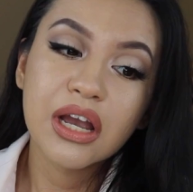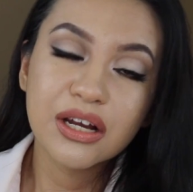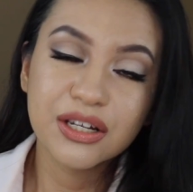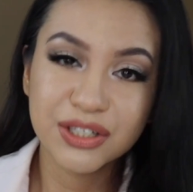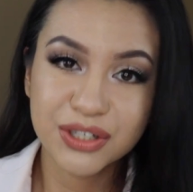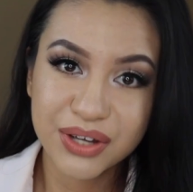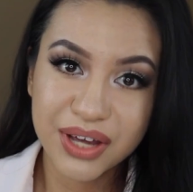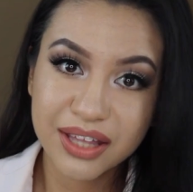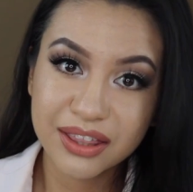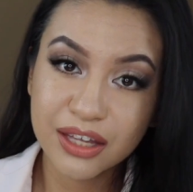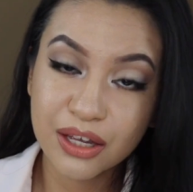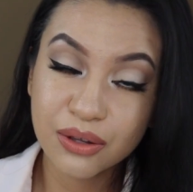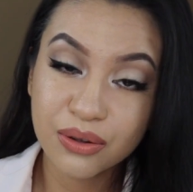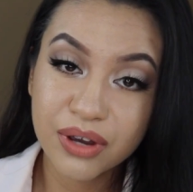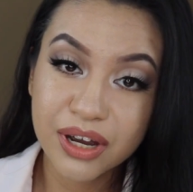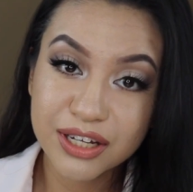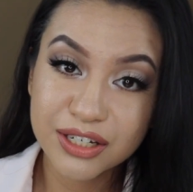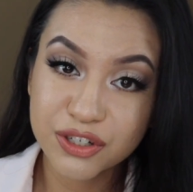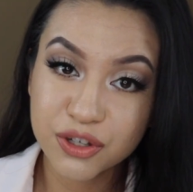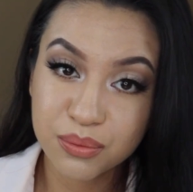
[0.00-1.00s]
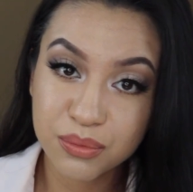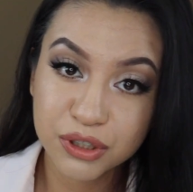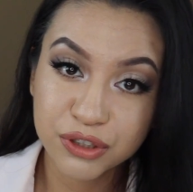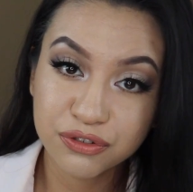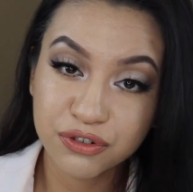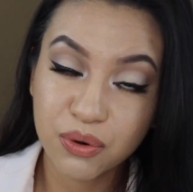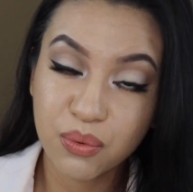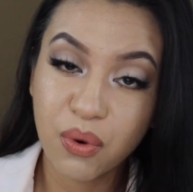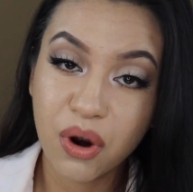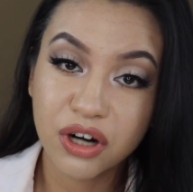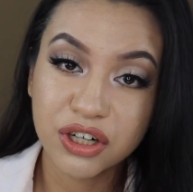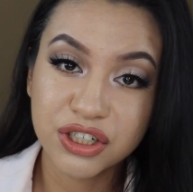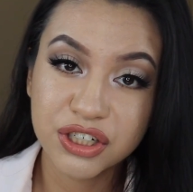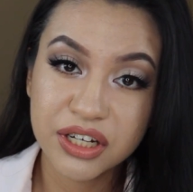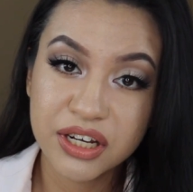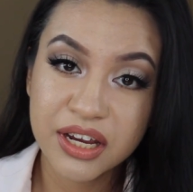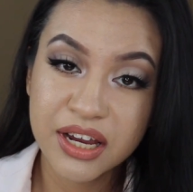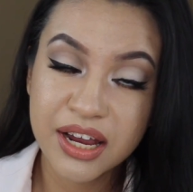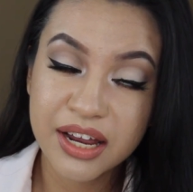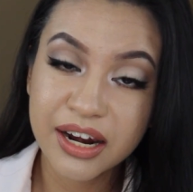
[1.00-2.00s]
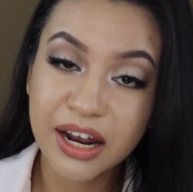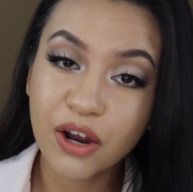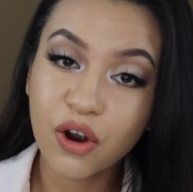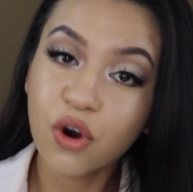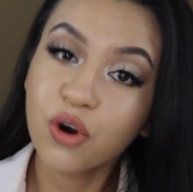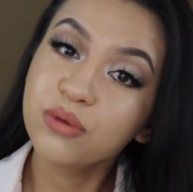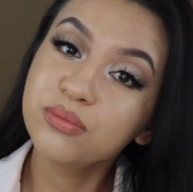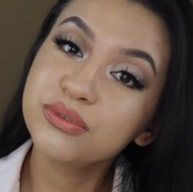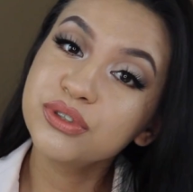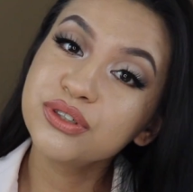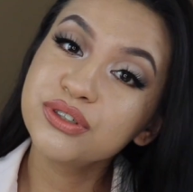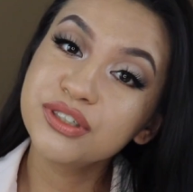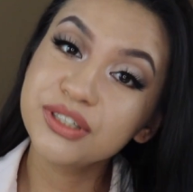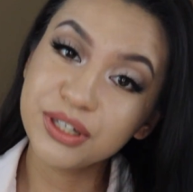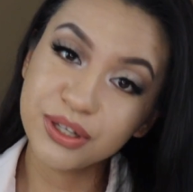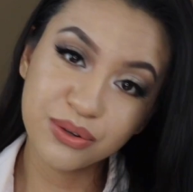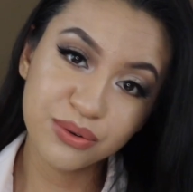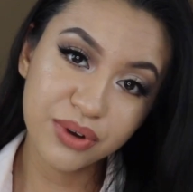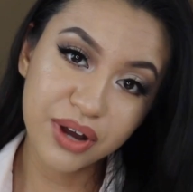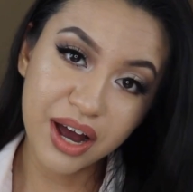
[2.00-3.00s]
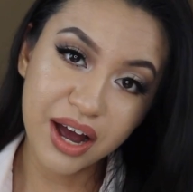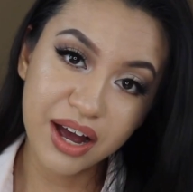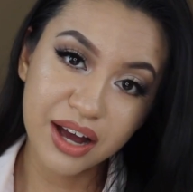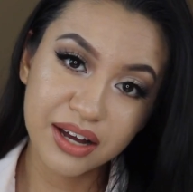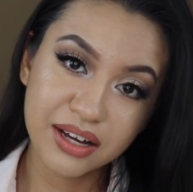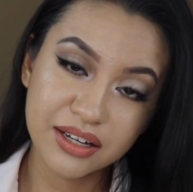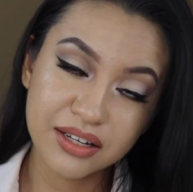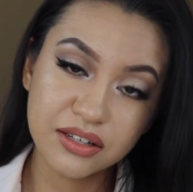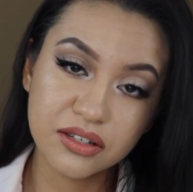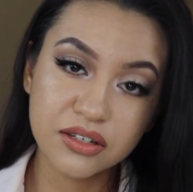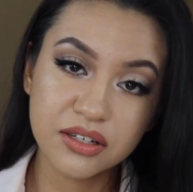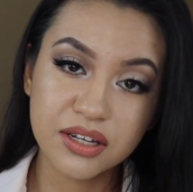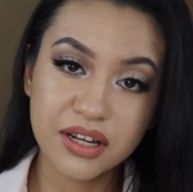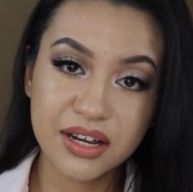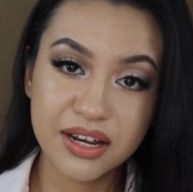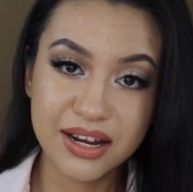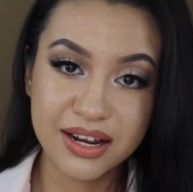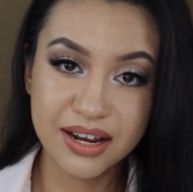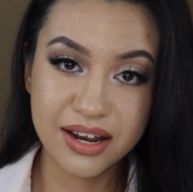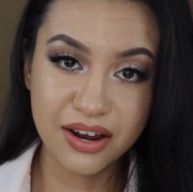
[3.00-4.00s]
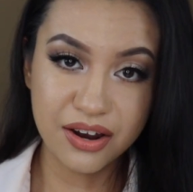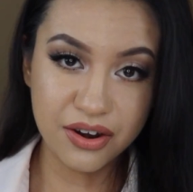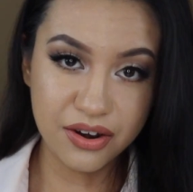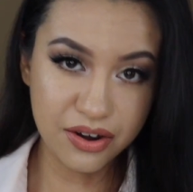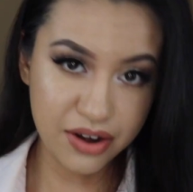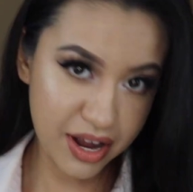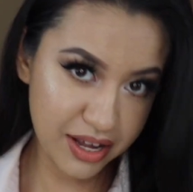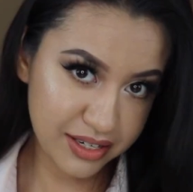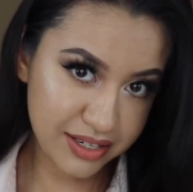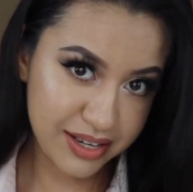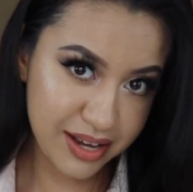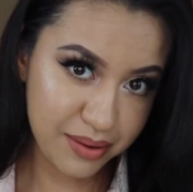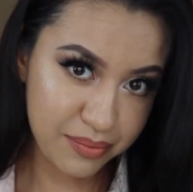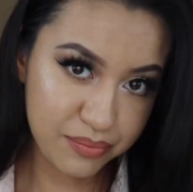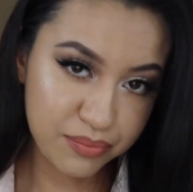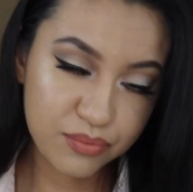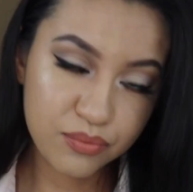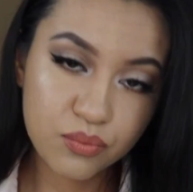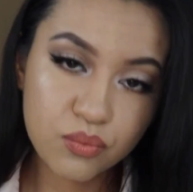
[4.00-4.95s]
So yeah, thank you guys so much for watching, and I hope to see you guys next time.